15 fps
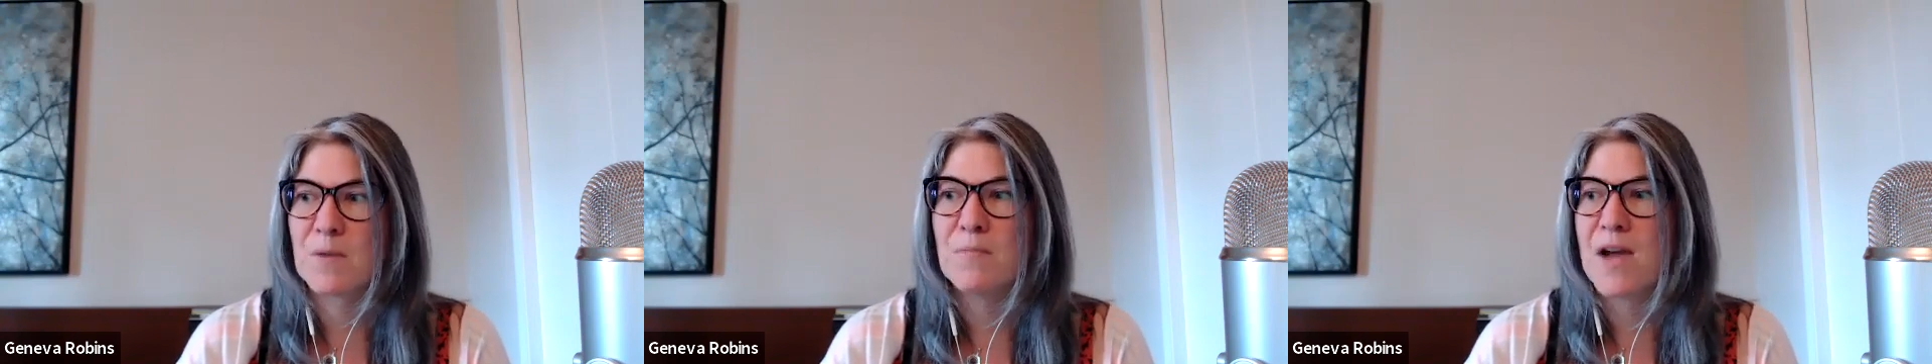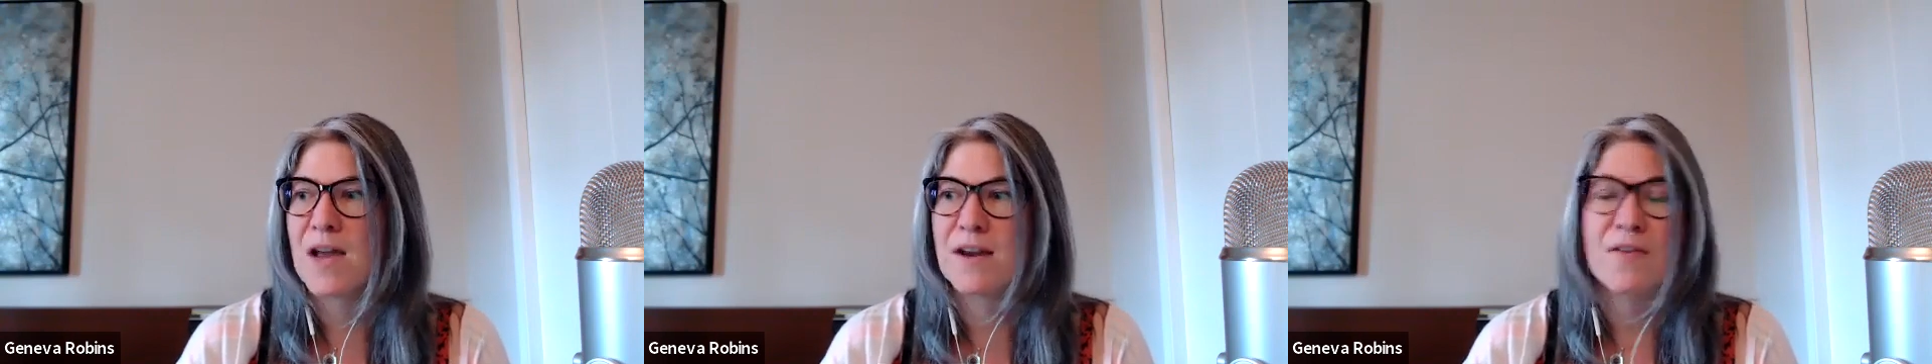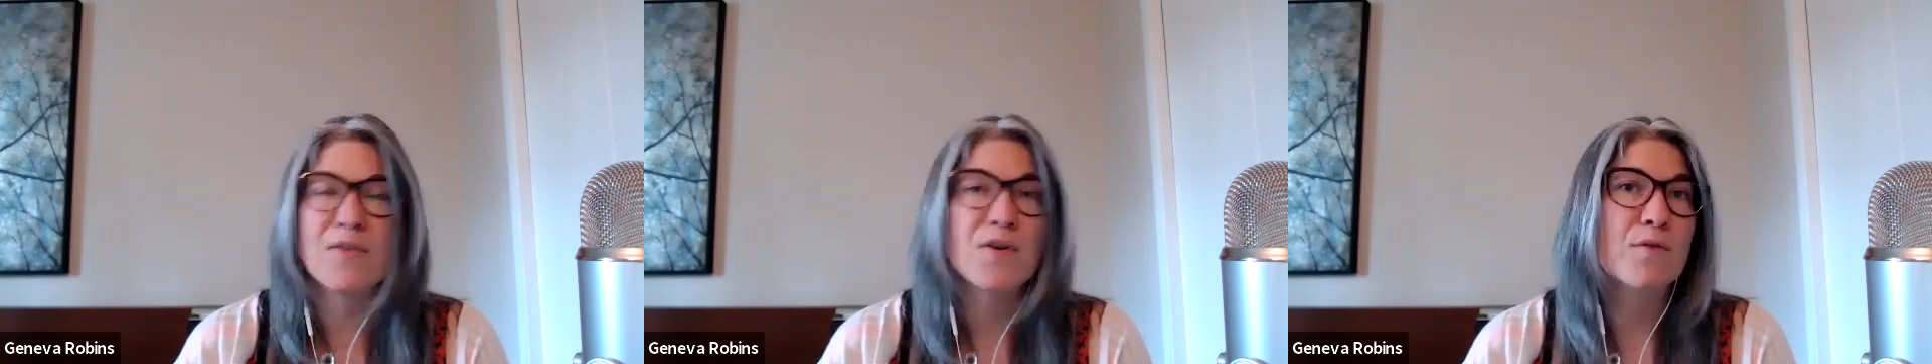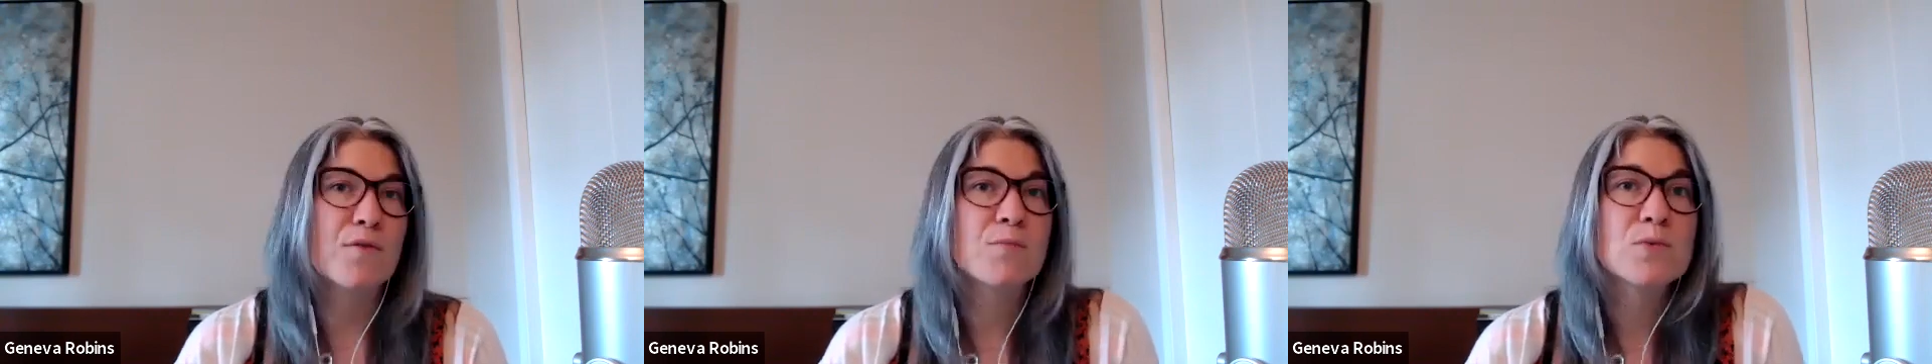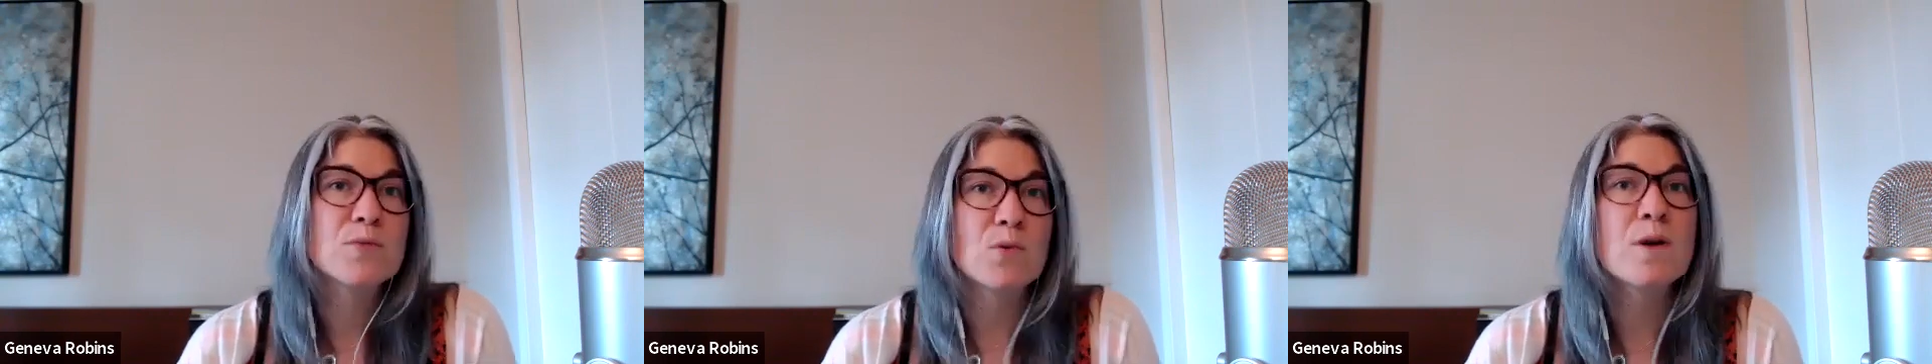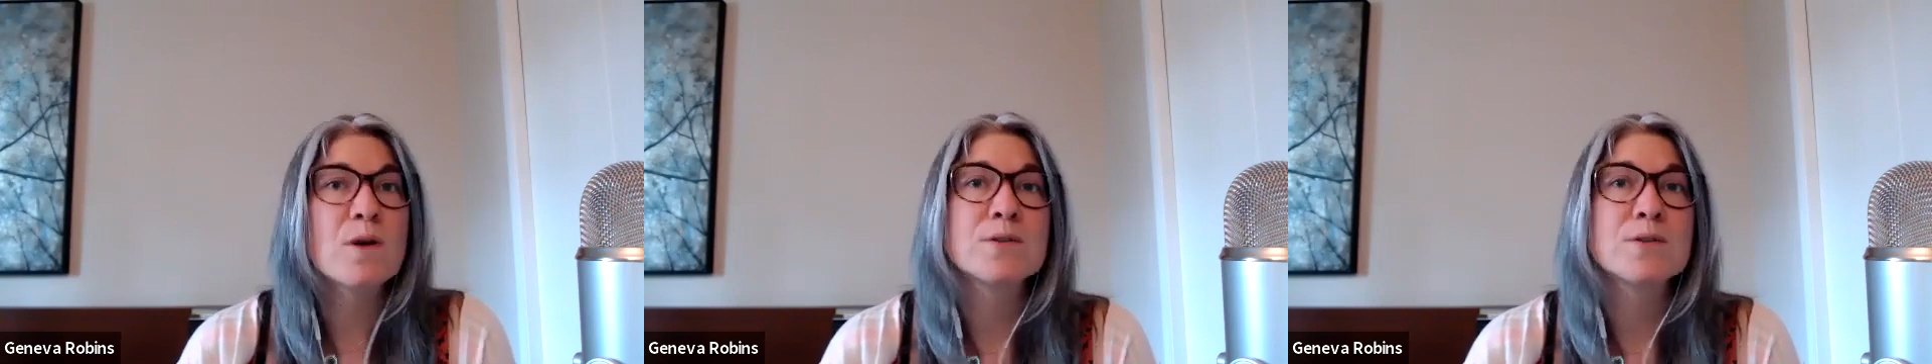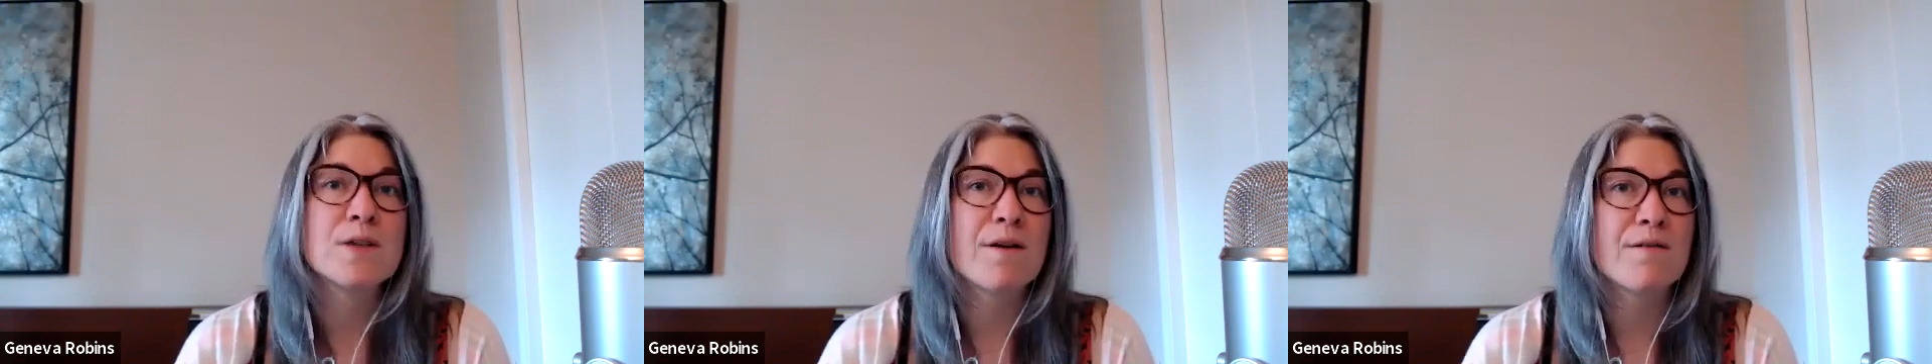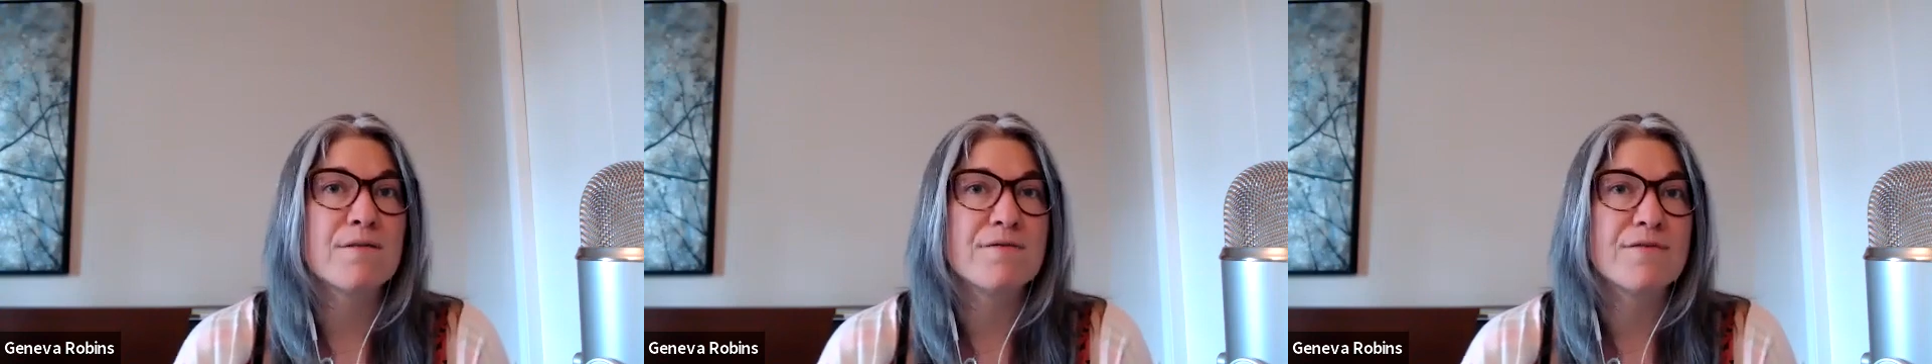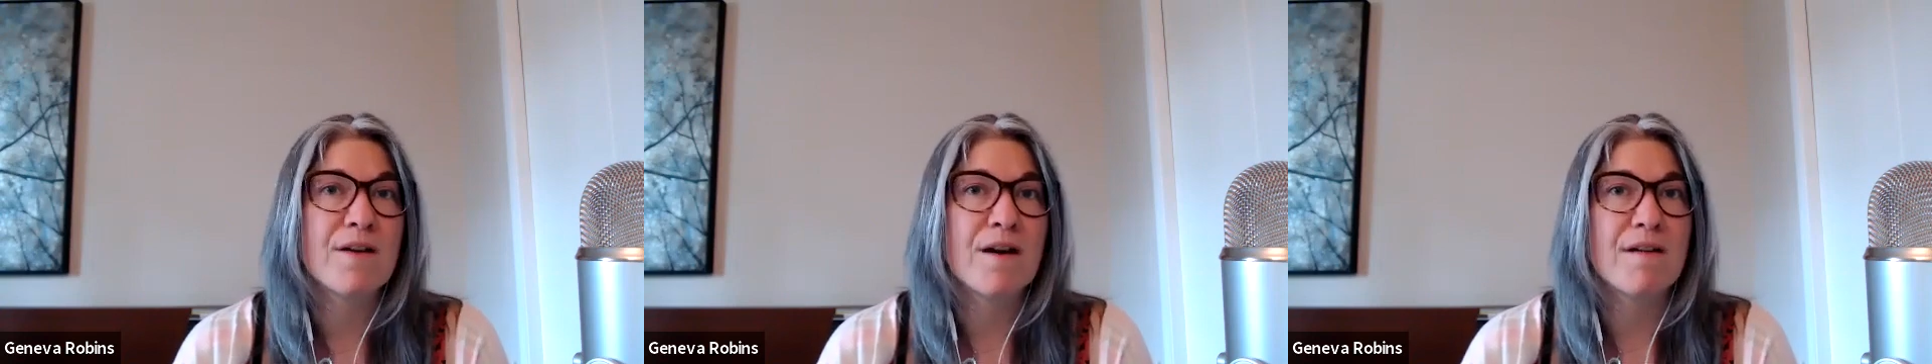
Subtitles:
another source of